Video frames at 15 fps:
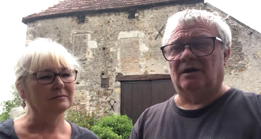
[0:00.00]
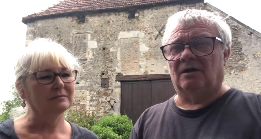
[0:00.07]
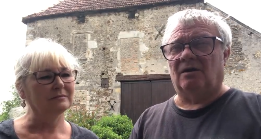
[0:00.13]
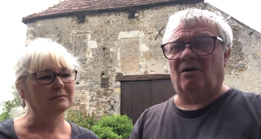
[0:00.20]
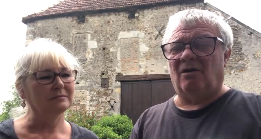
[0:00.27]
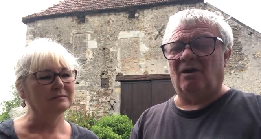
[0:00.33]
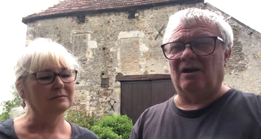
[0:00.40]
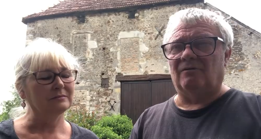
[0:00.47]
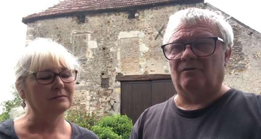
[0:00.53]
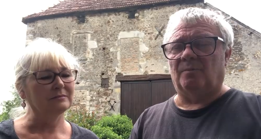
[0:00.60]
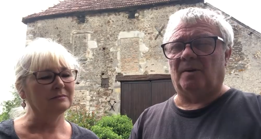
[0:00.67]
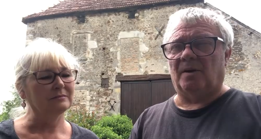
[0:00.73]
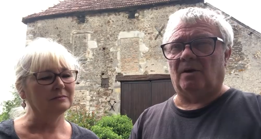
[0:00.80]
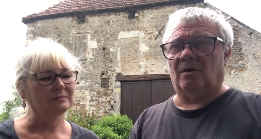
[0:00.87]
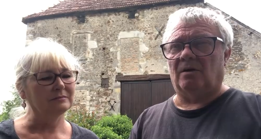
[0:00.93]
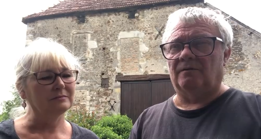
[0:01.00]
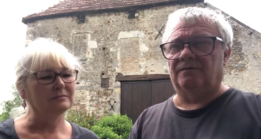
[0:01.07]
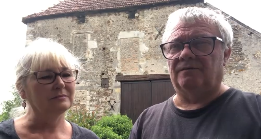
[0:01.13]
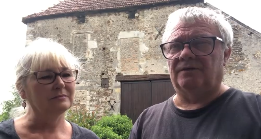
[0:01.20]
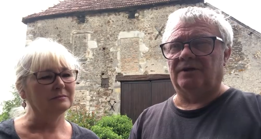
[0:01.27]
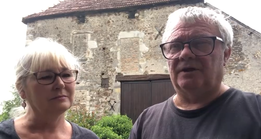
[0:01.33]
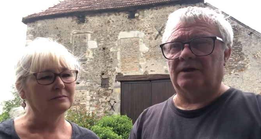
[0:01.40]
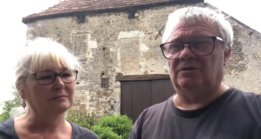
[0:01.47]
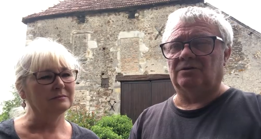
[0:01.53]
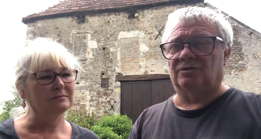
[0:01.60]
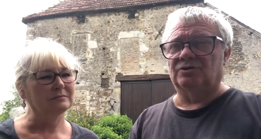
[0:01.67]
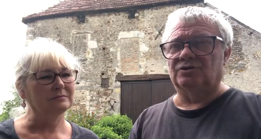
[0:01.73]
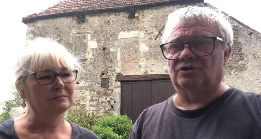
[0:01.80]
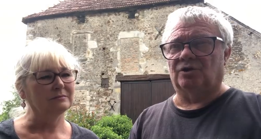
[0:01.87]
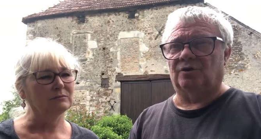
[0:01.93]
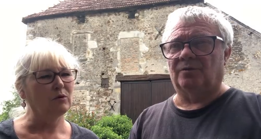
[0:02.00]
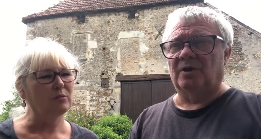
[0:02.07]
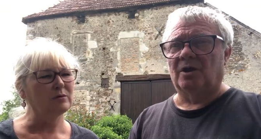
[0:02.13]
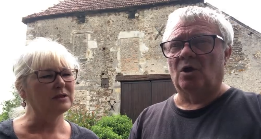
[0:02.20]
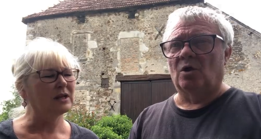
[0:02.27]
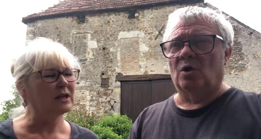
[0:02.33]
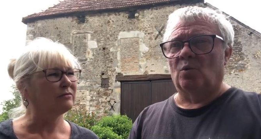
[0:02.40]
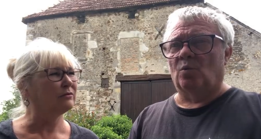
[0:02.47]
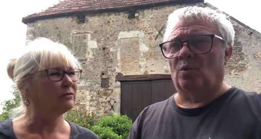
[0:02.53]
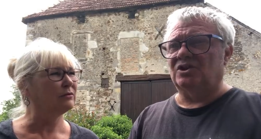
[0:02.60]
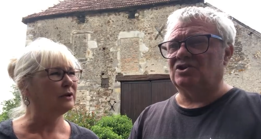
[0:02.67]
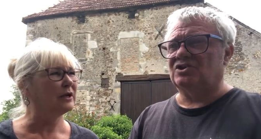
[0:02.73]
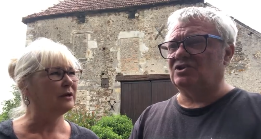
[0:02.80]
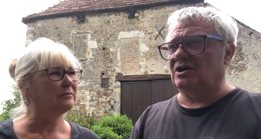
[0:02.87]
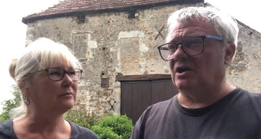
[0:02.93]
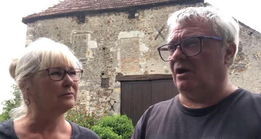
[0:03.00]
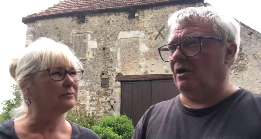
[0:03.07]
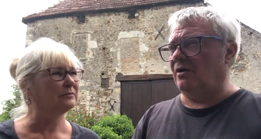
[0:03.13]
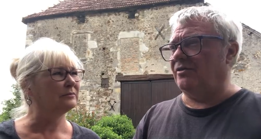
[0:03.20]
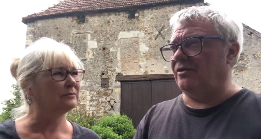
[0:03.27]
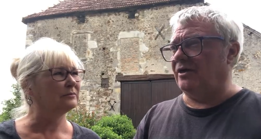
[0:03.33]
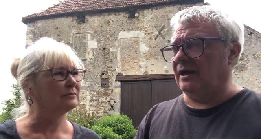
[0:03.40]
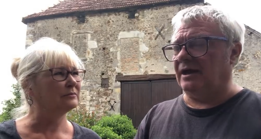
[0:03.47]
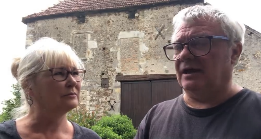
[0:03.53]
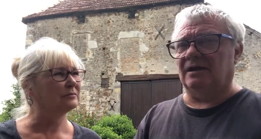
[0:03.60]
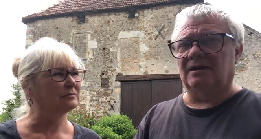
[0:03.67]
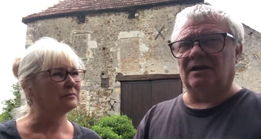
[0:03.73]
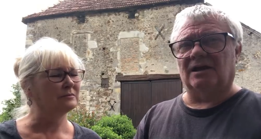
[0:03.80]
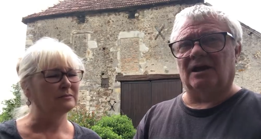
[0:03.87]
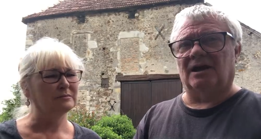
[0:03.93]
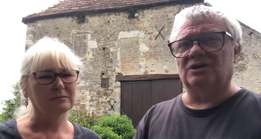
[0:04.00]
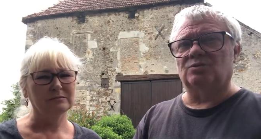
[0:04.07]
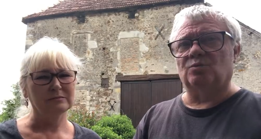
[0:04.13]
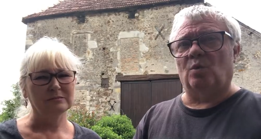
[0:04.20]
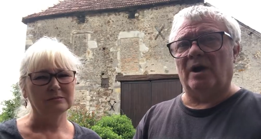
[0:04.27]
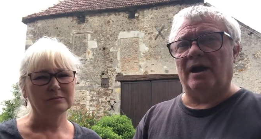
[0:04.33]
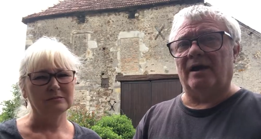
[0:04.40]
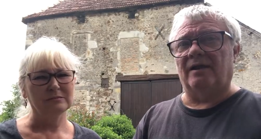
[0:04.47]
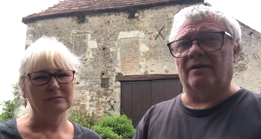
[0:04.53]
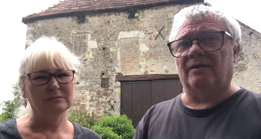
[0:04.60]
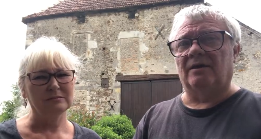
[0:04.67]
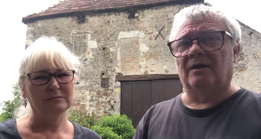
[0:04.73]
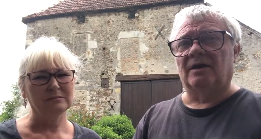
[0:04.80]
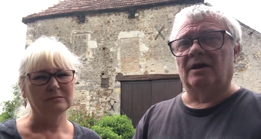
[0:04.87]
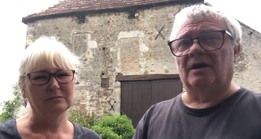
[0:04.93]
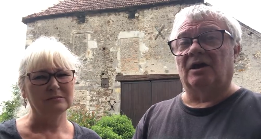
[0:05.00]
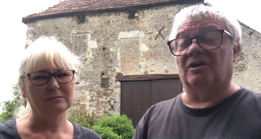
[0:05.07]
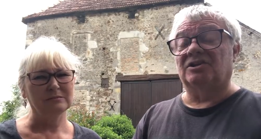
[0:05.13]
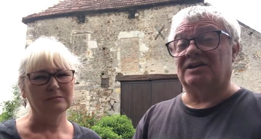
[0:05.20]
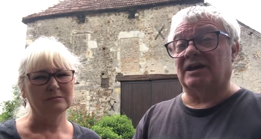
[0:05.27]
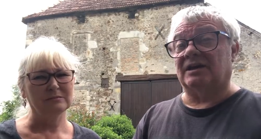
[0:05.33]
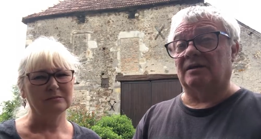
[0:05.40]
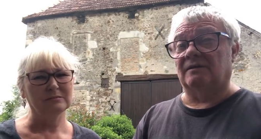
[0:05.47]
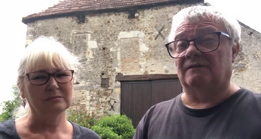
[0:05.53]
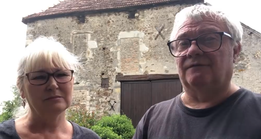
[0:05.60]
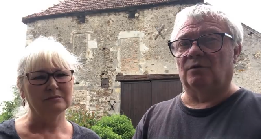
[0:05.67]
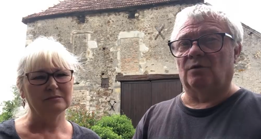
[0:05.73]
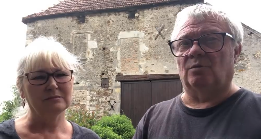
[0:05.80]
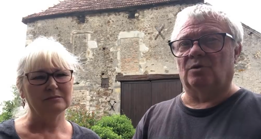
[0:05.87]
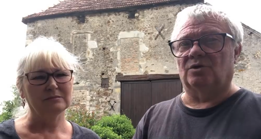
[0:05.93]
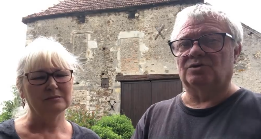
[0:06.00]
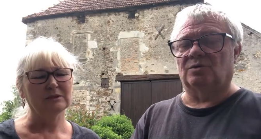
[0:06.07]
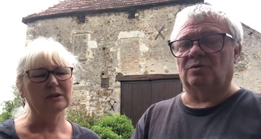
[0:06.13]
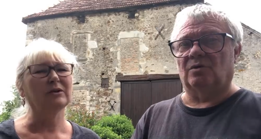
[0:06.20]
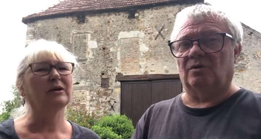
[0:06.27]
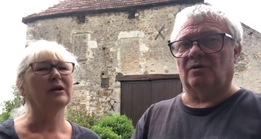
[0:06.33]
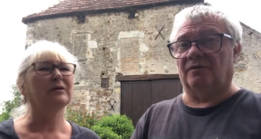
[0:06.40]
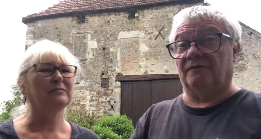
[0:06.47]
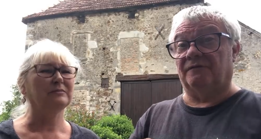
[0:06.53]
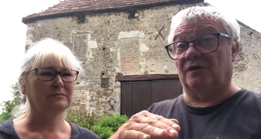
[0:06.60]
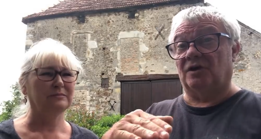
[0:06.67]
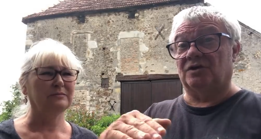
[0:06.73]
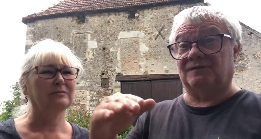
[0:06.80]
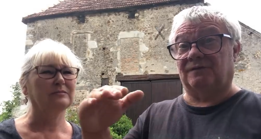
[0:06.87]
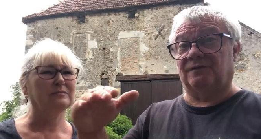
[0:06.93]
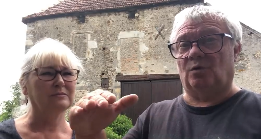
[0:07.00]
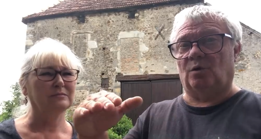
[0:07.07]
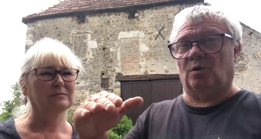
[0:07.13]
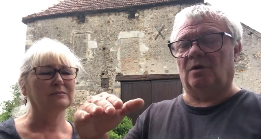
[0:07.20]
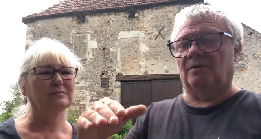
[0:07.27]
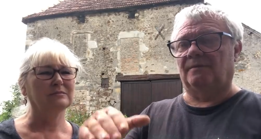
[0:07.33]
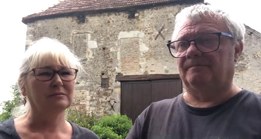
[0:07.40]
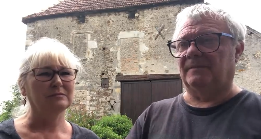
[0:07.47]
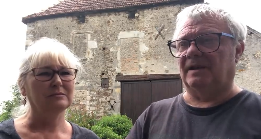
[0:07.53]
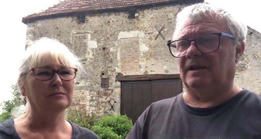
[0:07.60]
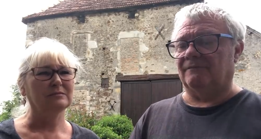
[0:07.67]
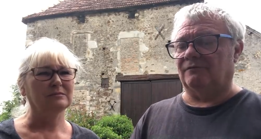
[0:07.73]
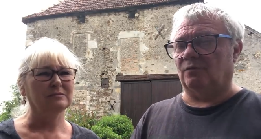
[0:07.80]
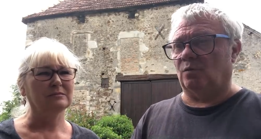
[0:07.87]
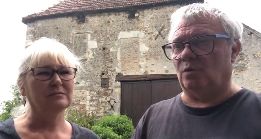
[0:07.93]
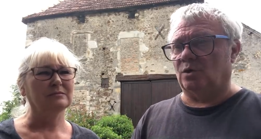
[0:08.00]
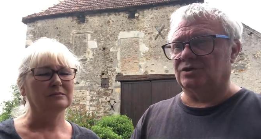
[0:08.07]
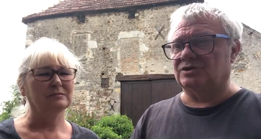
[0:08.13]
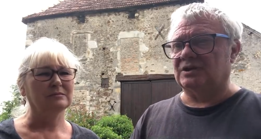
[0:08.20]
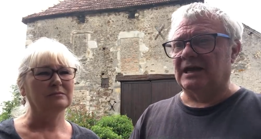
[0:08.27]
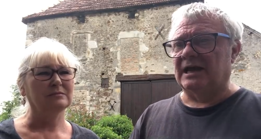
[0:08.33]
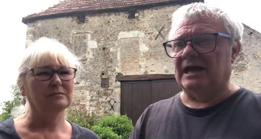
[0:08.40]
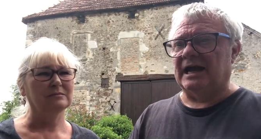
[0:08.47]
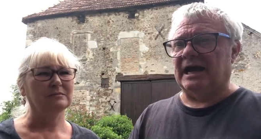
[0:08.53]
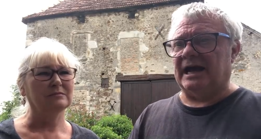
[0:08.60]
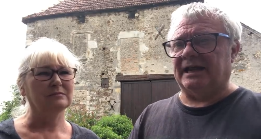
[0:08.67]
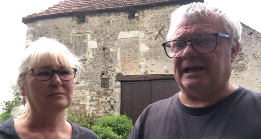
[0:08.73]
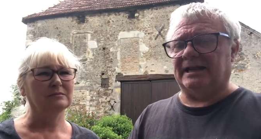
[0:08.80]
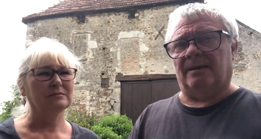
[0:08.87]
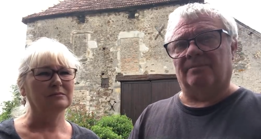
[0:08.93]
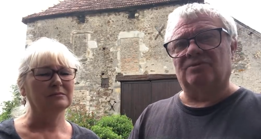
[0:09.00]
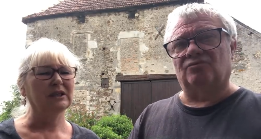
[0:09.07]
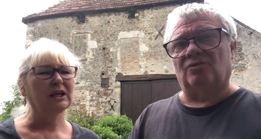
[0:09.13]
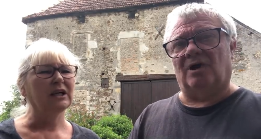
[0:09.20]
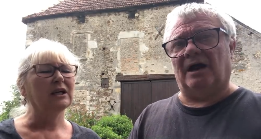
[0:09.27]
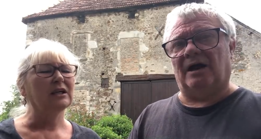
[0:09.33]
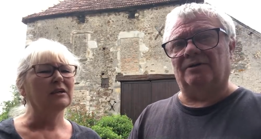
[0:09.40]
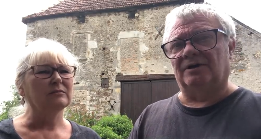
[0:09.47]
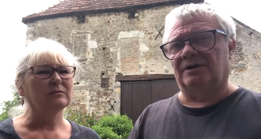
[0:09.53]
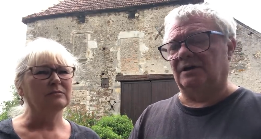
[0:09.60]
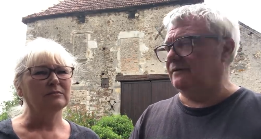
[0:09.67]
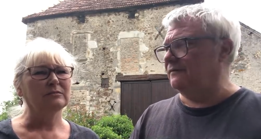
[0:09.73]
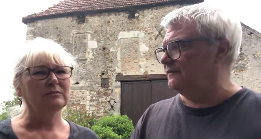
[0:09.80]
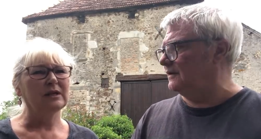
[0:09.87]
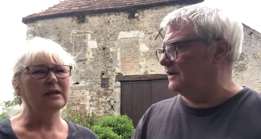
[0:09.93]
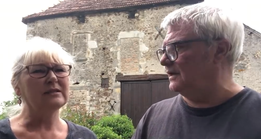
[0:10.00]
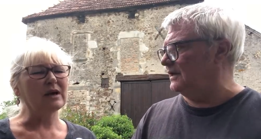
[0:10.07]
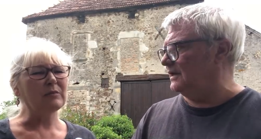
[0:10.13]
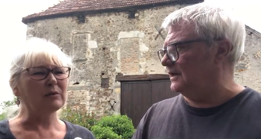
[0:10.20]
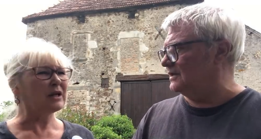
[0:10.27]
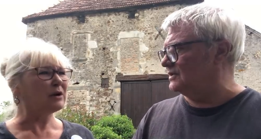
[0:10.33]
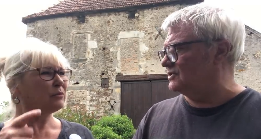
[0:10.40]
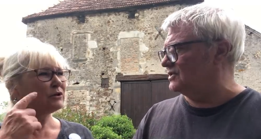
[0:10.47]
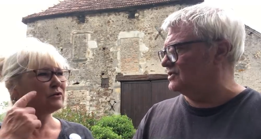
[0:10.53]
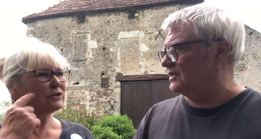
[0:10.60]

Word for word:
Speaker 1: a high level part of the donjon. For, which Lee? I think indicates where a second floor was or oh, yeah. the first floor level was, and it comes right underneath the. Is that where they would